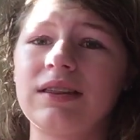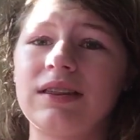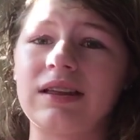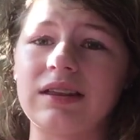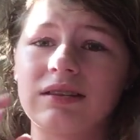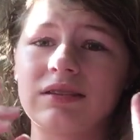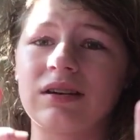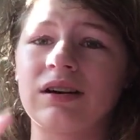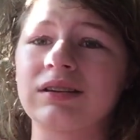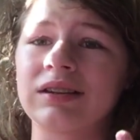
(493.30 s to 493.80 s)

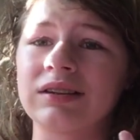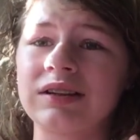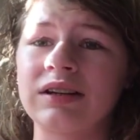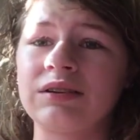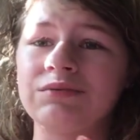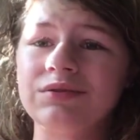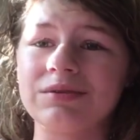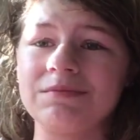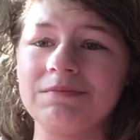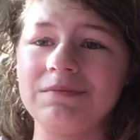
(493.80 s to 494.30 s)
They thought that
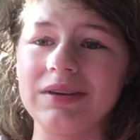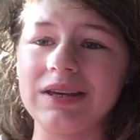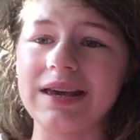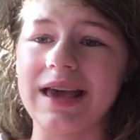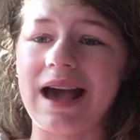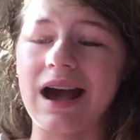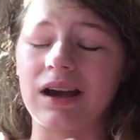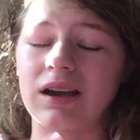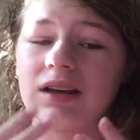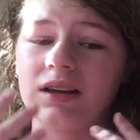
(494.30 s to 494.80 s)
it was
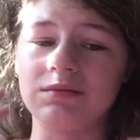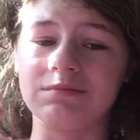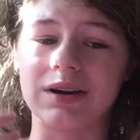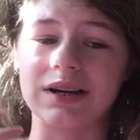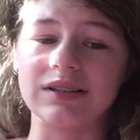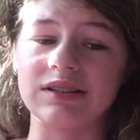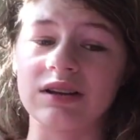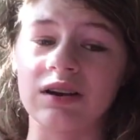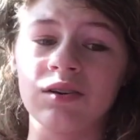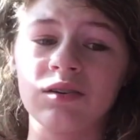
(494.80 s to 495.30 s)
me hacking
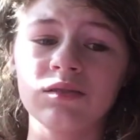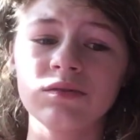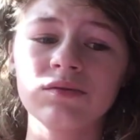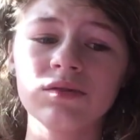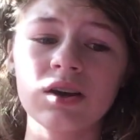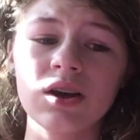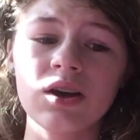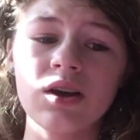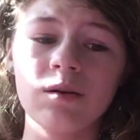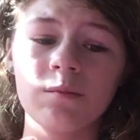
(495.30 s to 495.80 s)
myself,
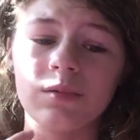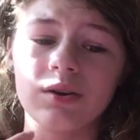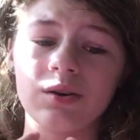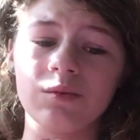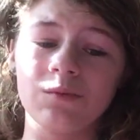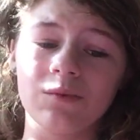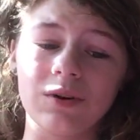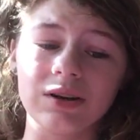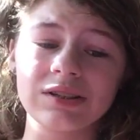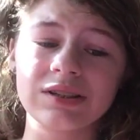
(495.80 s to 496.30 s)
but
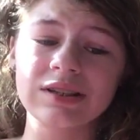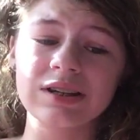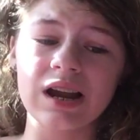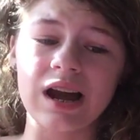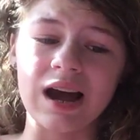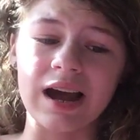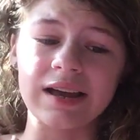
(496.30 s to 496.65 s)
it wasn't.